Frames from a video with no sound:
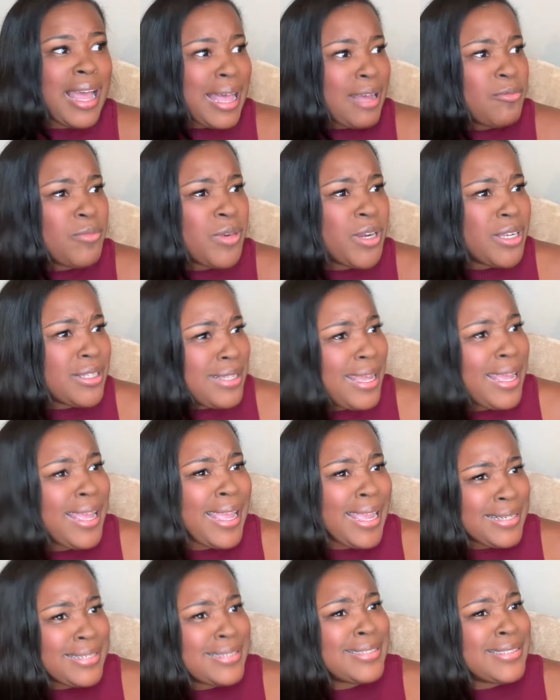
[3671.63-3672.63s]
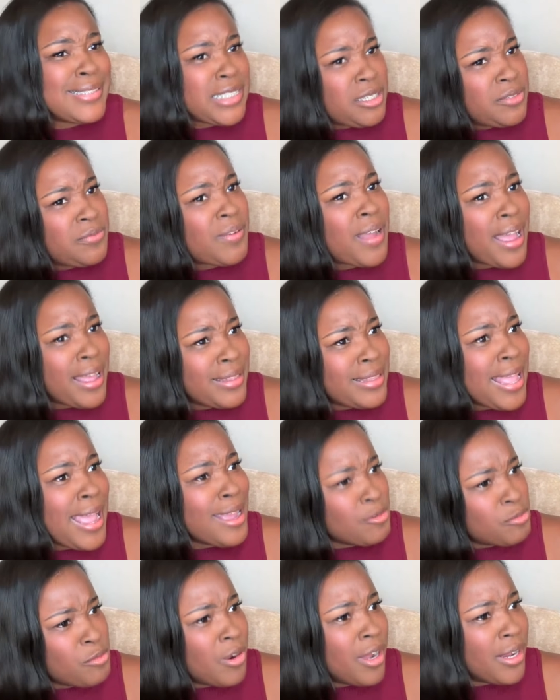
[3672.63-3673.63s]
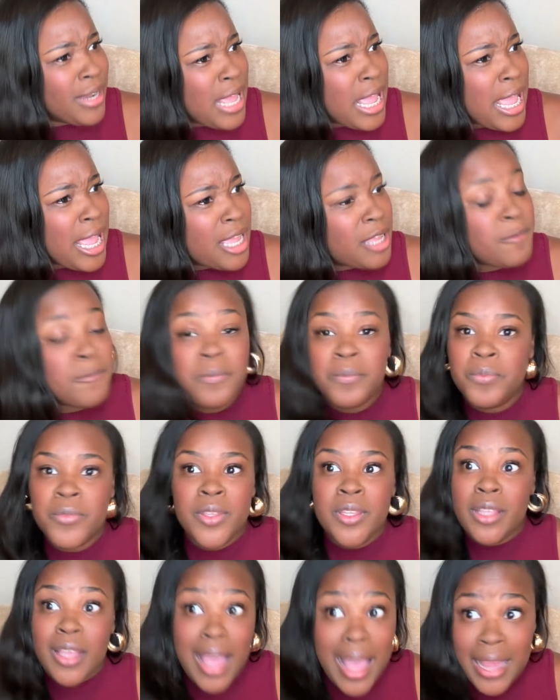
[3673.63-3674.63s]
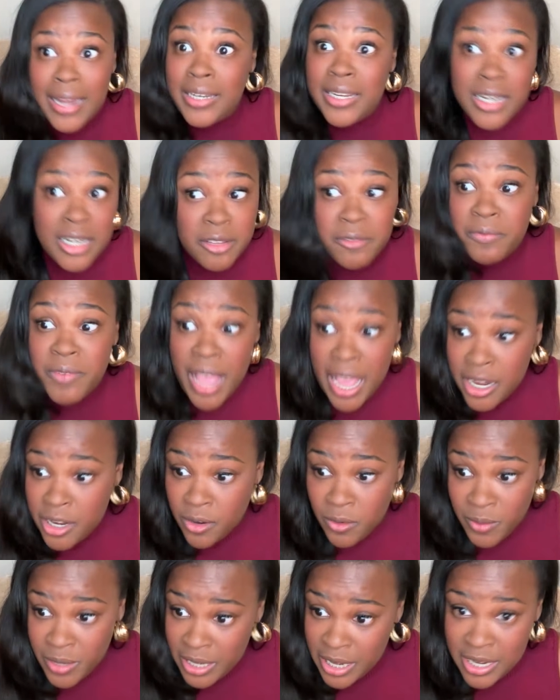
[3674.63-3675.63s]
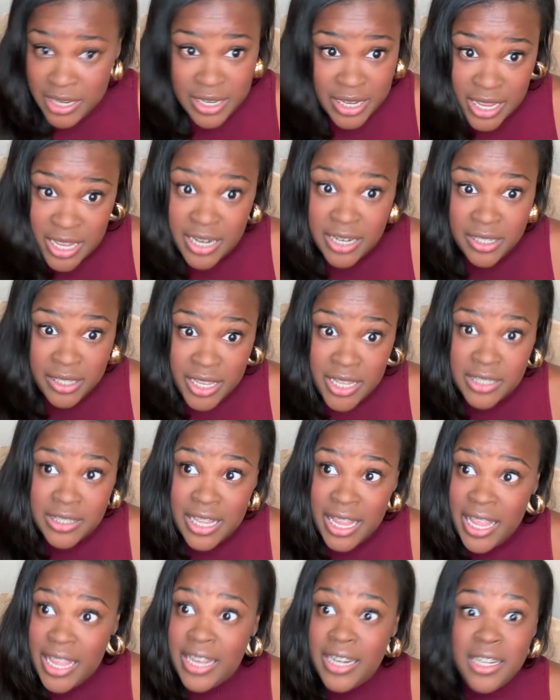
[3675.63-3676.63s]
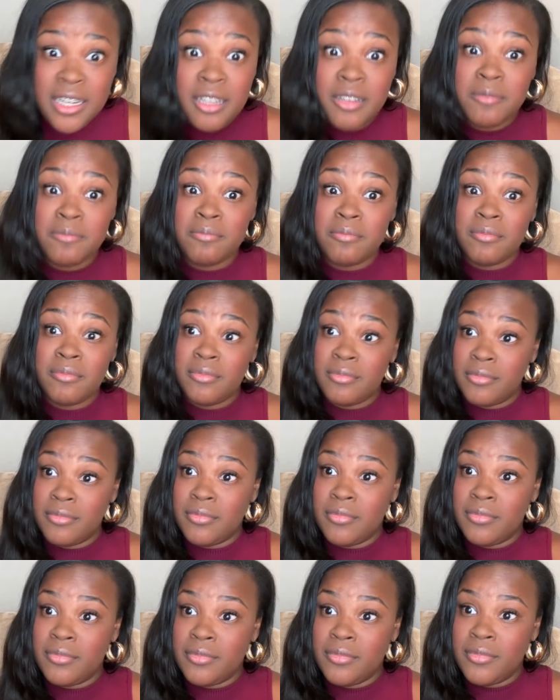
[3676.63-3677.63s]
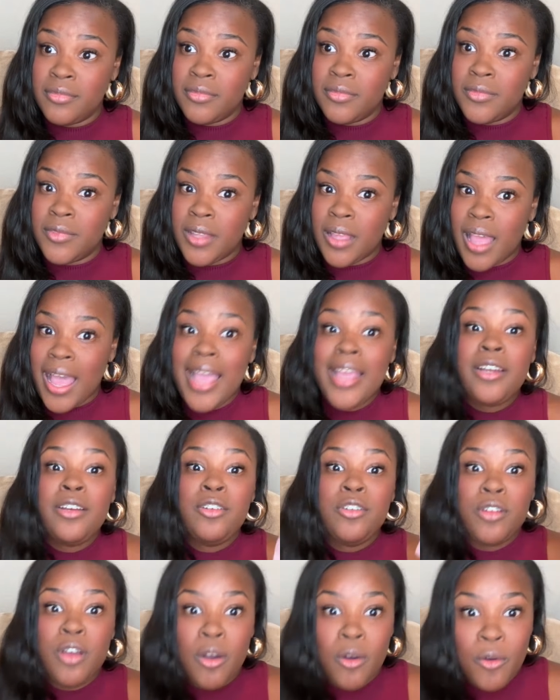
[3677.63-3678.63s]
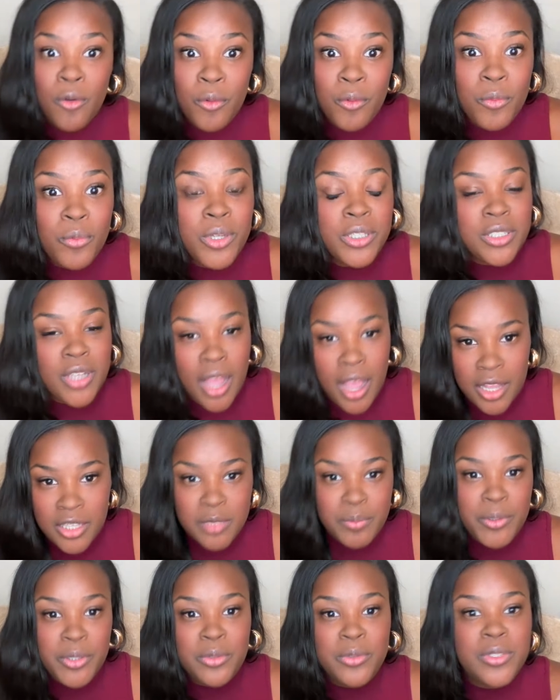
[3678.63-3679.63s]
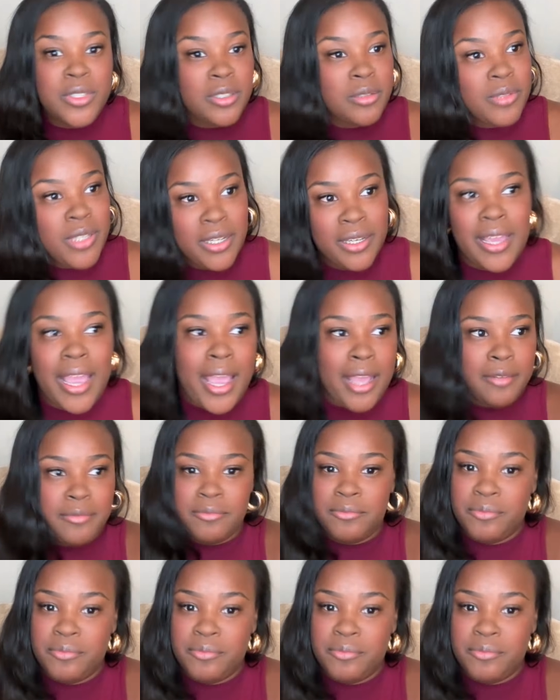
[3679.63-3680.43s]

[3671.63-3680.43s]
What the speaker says: where the heck did she find that one at? I didn't find it on Indeed and LinkedIn. I know which hospitals to look at.